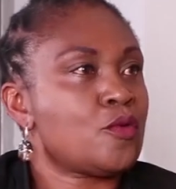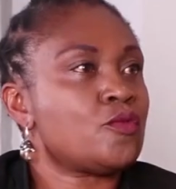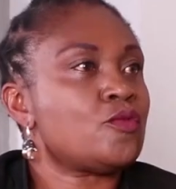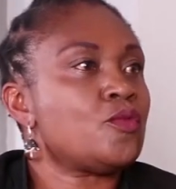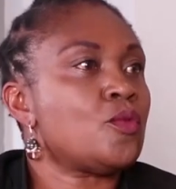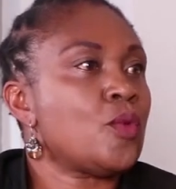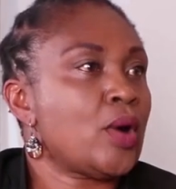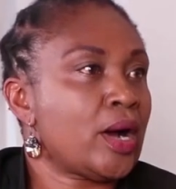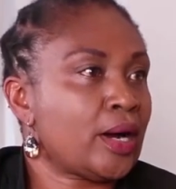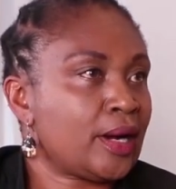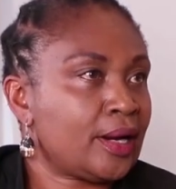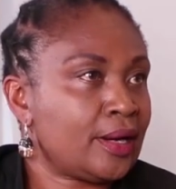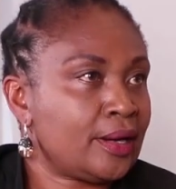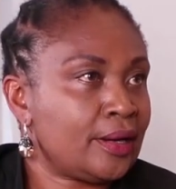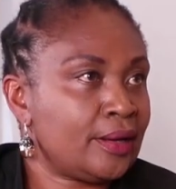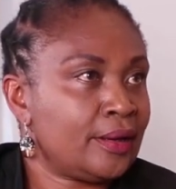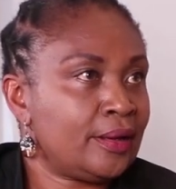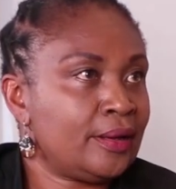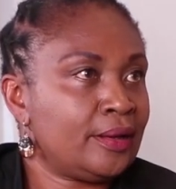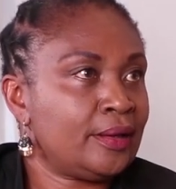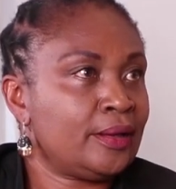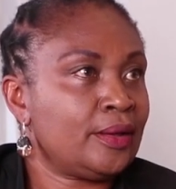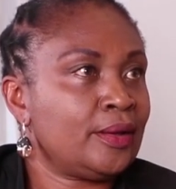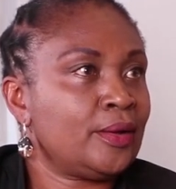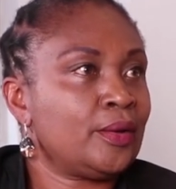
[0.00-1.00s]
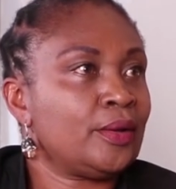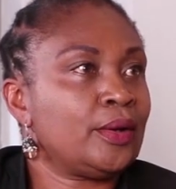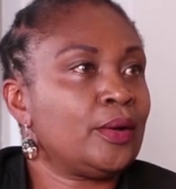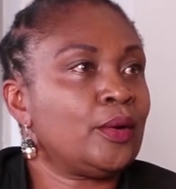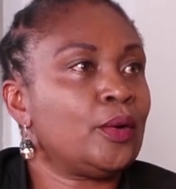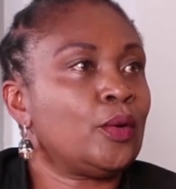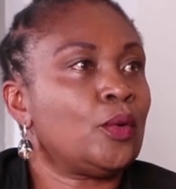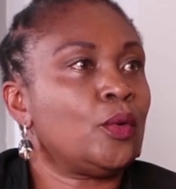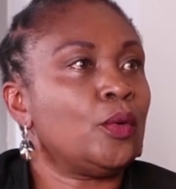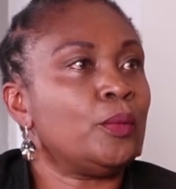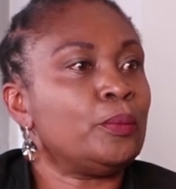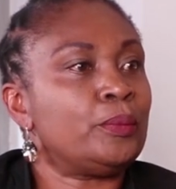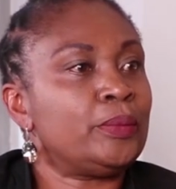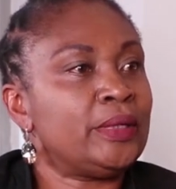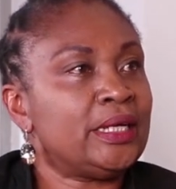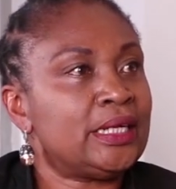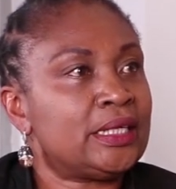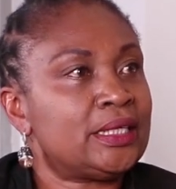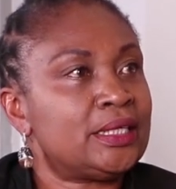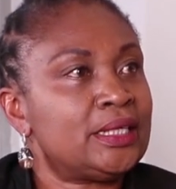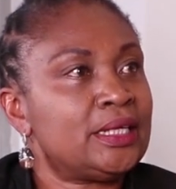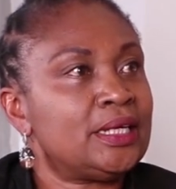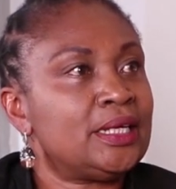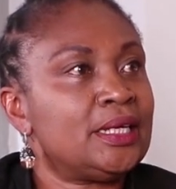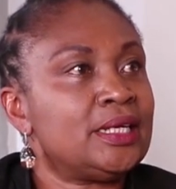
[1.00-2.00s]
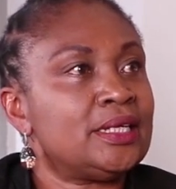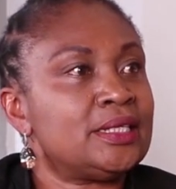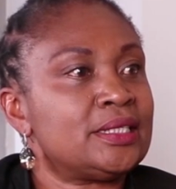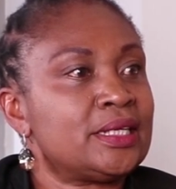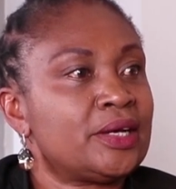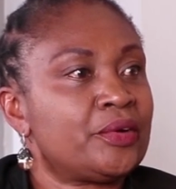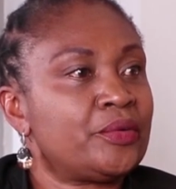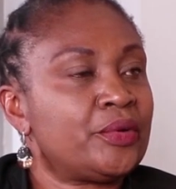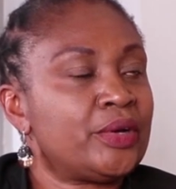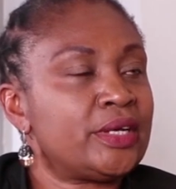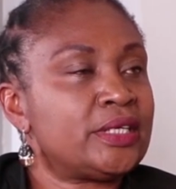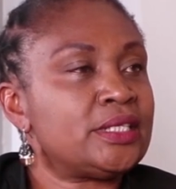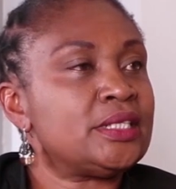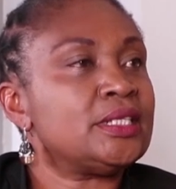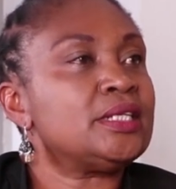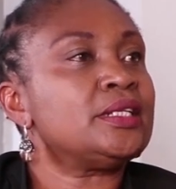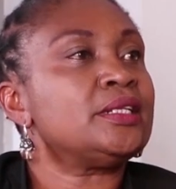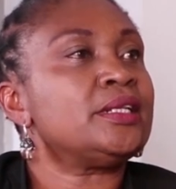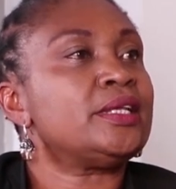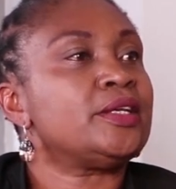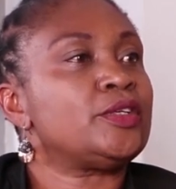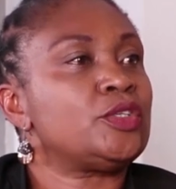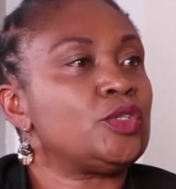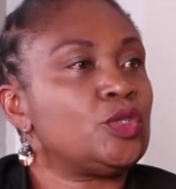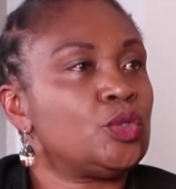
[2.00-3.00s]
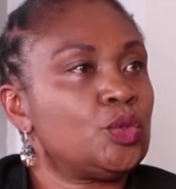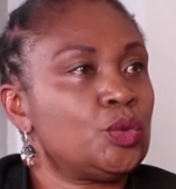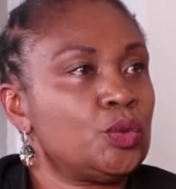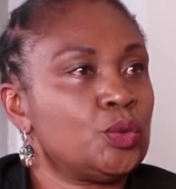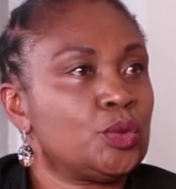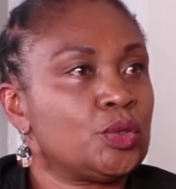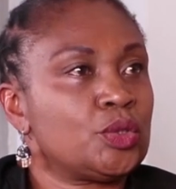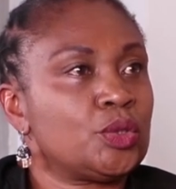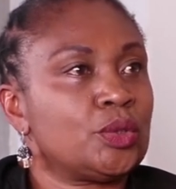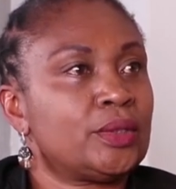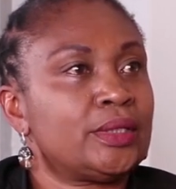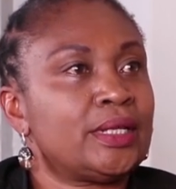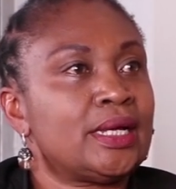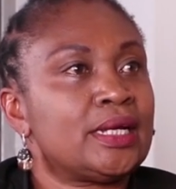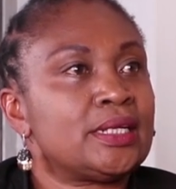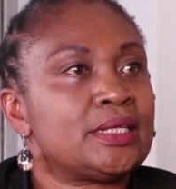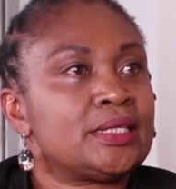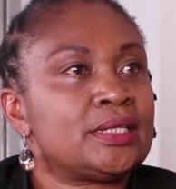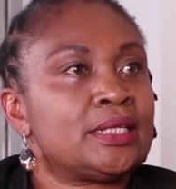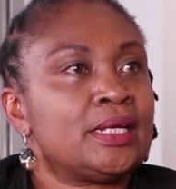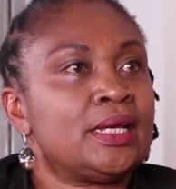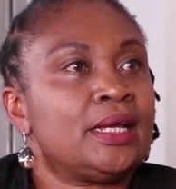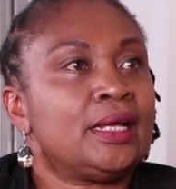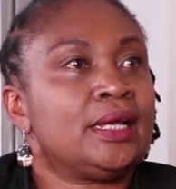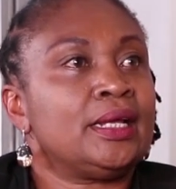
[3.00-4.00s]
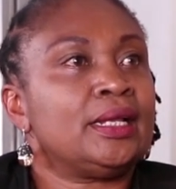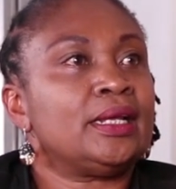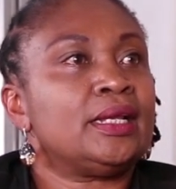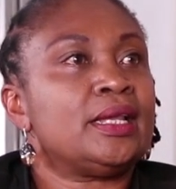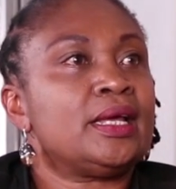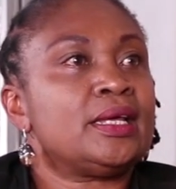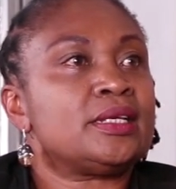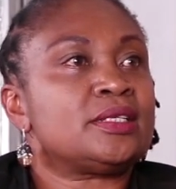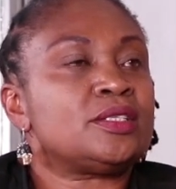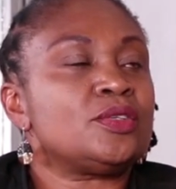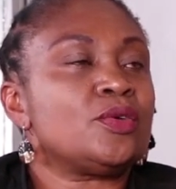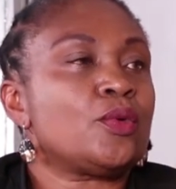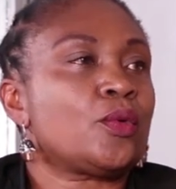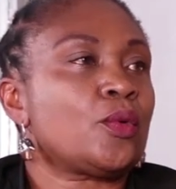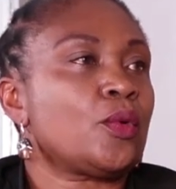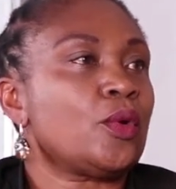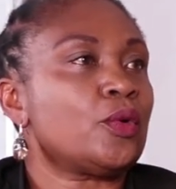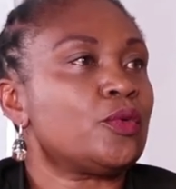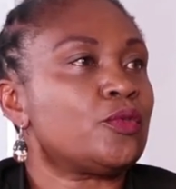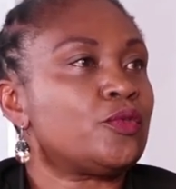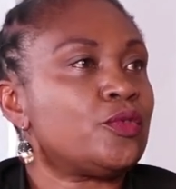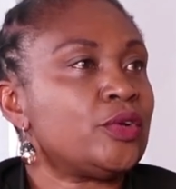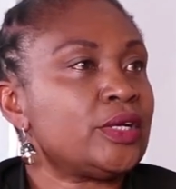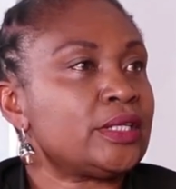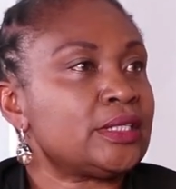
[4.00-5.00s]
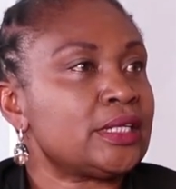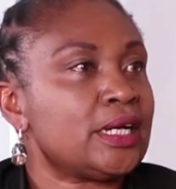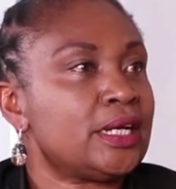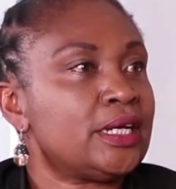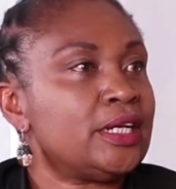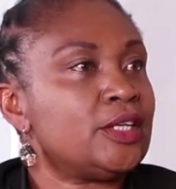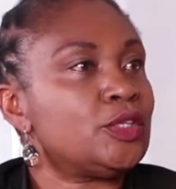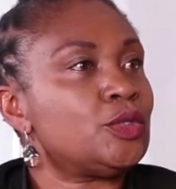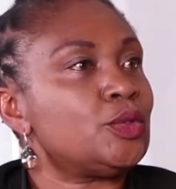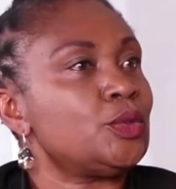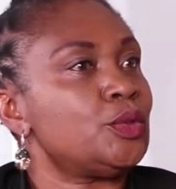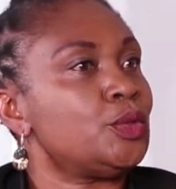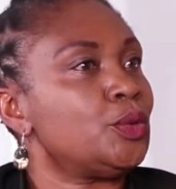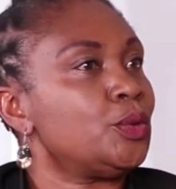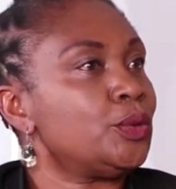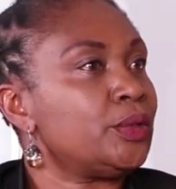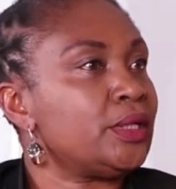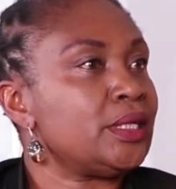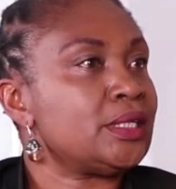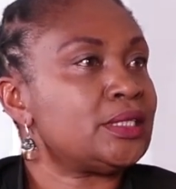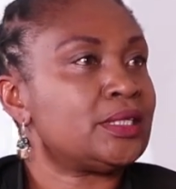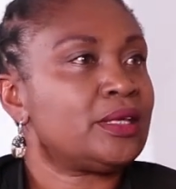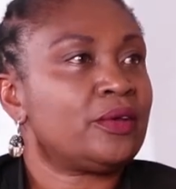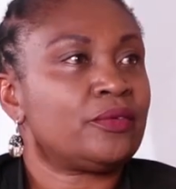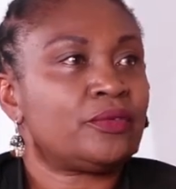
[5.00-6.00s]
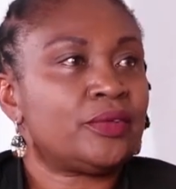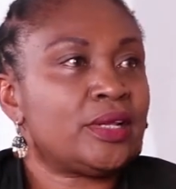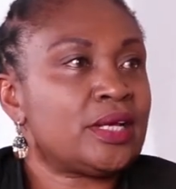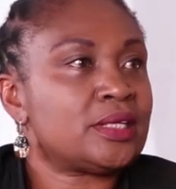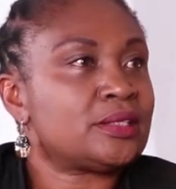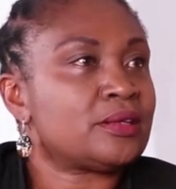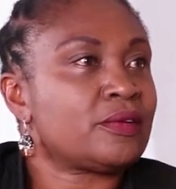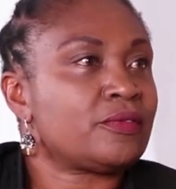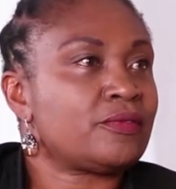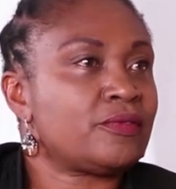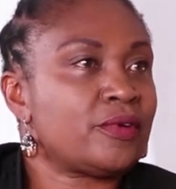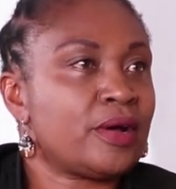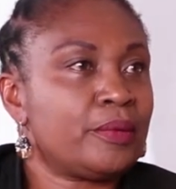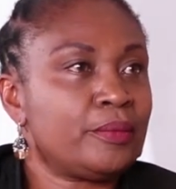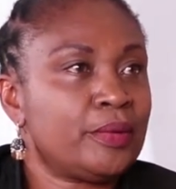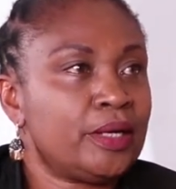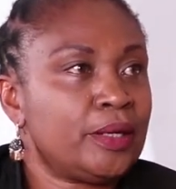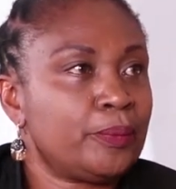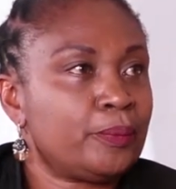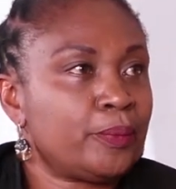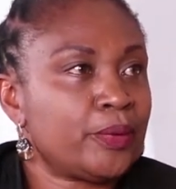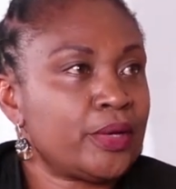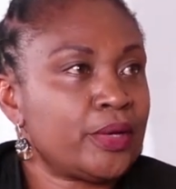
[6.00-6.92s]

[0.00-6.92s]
of work completely integrating the two so that there is no conflict. I need to do this. If there is a family